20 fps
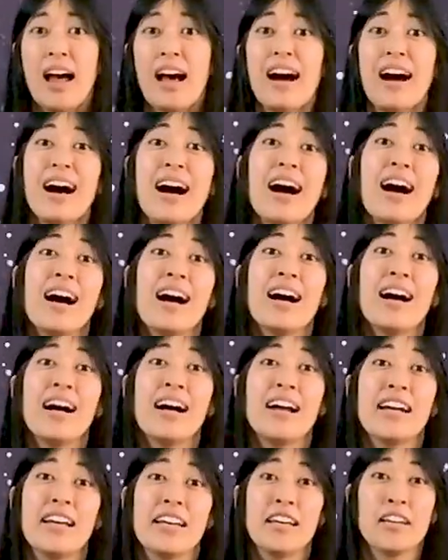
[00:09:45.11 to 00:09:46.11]

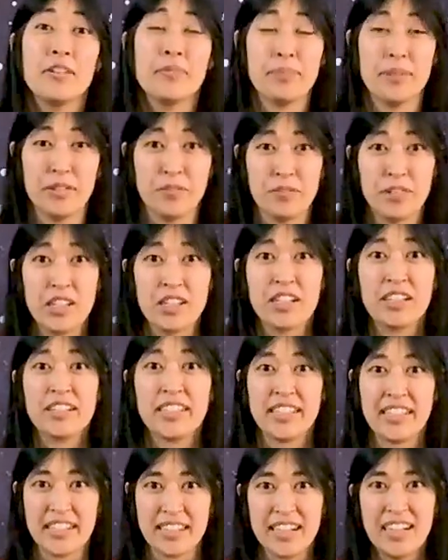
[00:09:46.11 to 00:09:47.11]
I've been
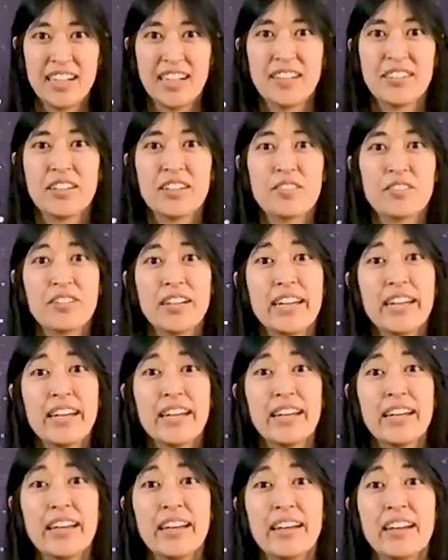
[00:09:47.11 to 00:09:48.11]
working on the
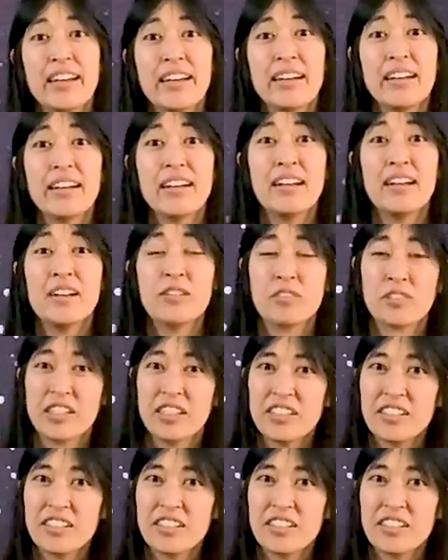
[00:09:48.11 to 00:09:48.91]
railroad